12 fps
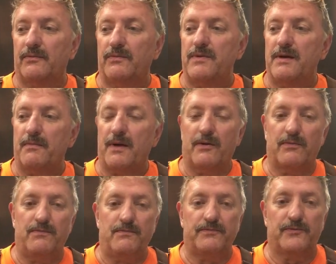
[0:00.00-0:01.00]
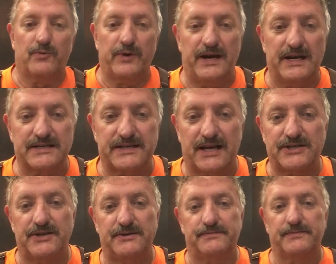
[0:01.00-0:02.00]
my reading
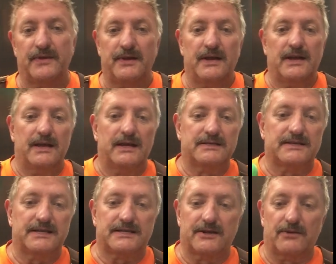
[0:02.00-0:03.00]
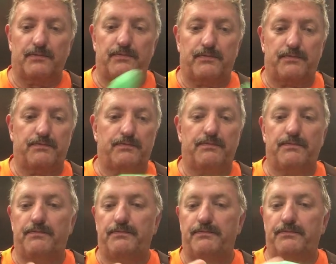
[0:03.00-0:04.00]
session, is this little
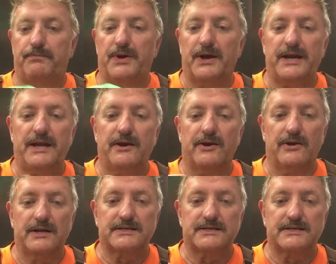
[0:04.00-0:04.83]
putty here.